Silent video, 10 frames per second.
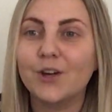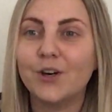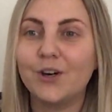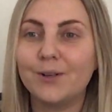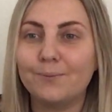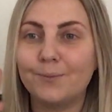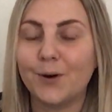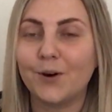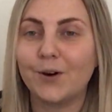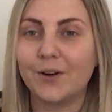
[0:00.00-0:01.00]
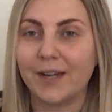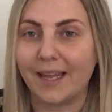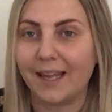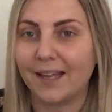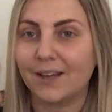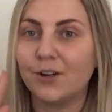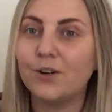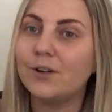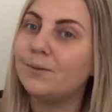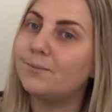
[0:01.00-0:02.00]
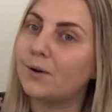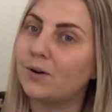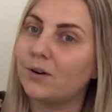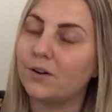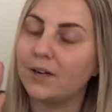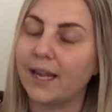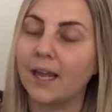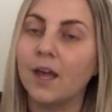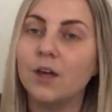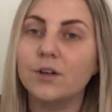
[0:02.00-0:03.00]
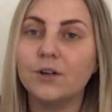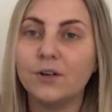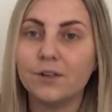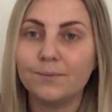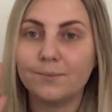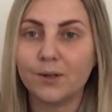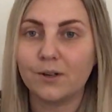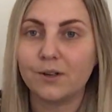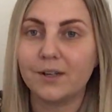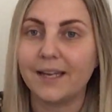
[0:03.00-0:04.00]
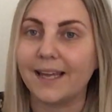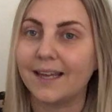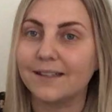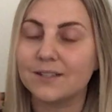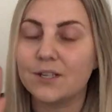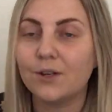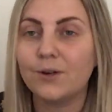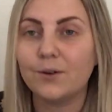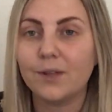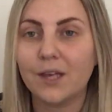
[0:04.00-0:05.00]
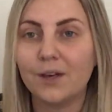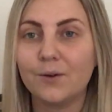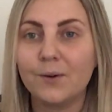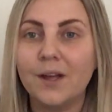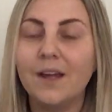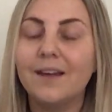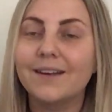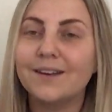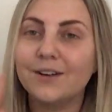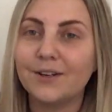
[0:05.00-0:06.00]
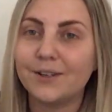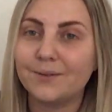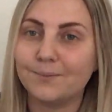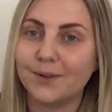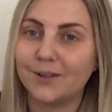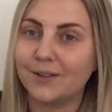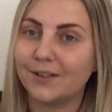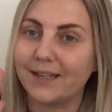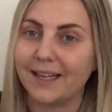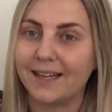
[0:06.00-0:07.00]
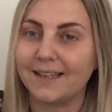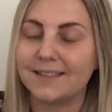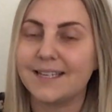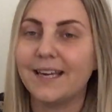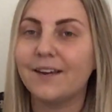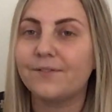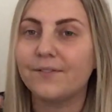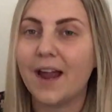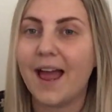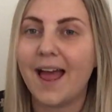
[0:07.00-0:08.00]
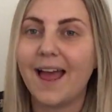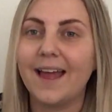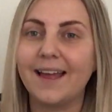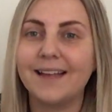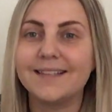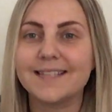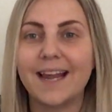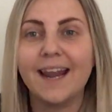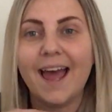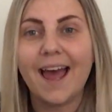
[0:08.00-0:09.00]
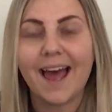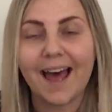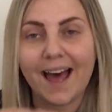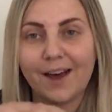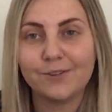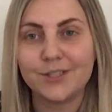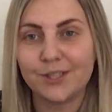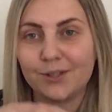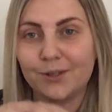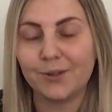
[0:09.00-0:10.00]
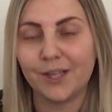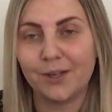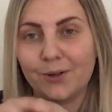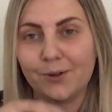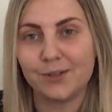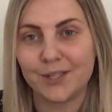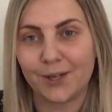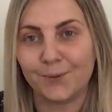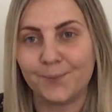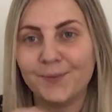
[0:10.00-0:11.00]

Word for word: Good morning, good morning, good morning to you. Good morning dear friends and how do you do?